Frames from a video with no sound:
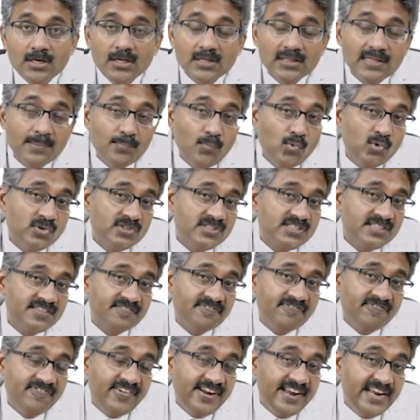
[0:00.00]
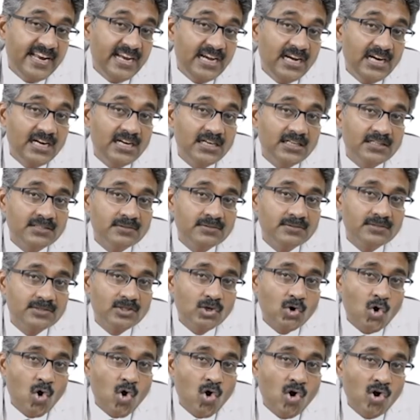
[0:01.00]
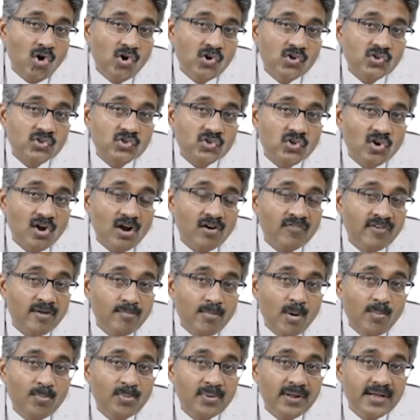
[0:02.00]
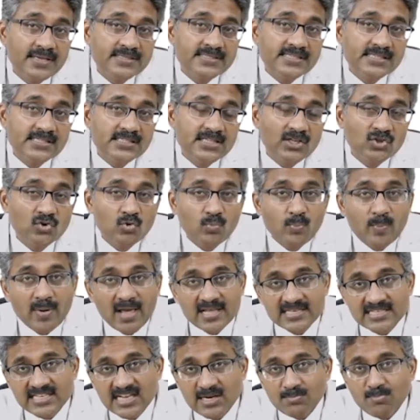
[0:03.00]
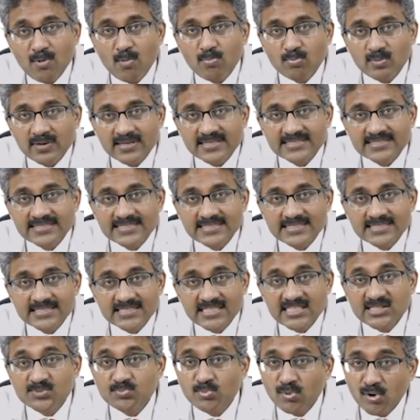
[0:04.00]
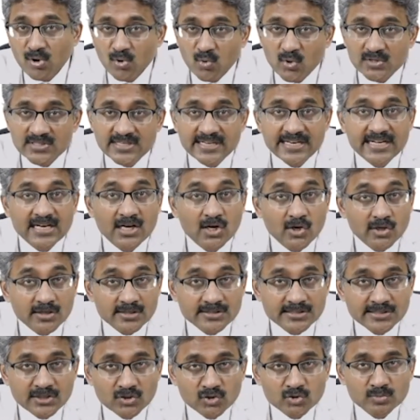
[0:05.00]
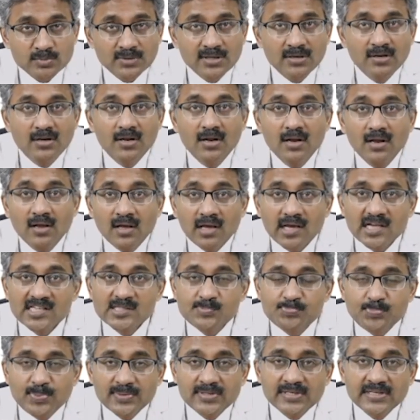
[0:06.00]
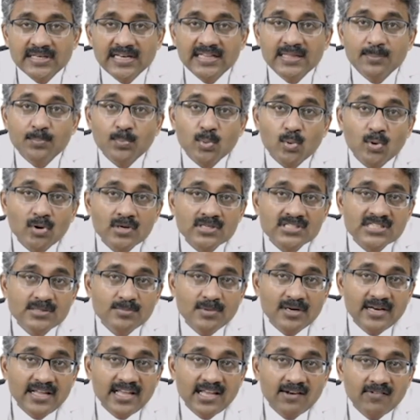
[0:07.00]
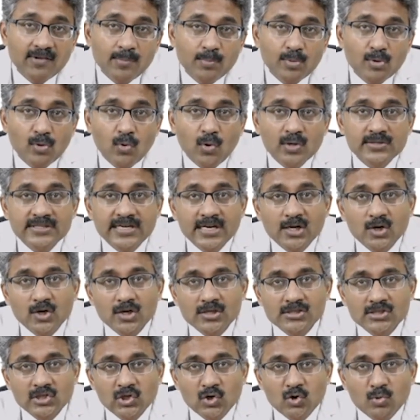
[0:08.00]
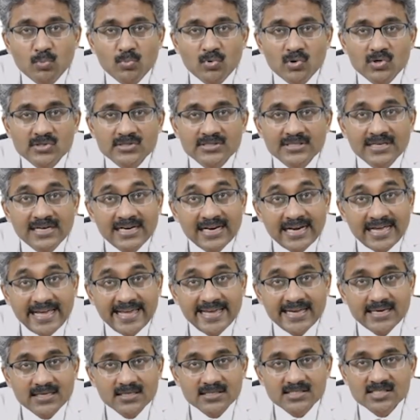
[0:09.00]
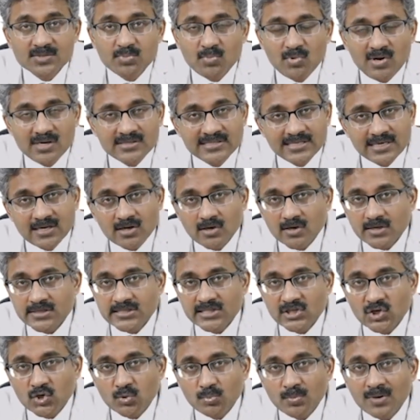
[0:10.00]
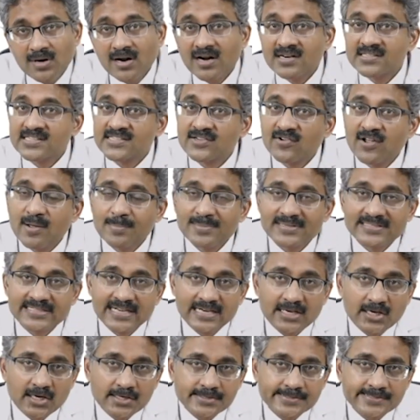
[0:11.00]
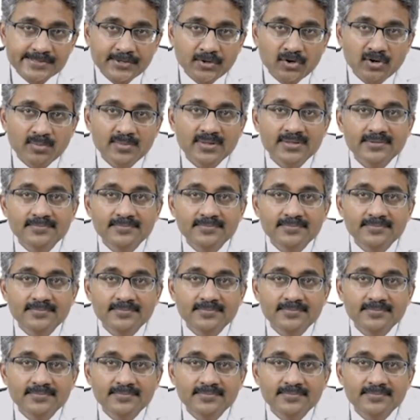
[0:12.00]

The most feared cause of hemoptysis, that to massive hemoptysis, is bronchogenic carcinoma, especially the proximal airway bronchogenic carcinomas like small cell carcinoma and squamous cell carcinoma.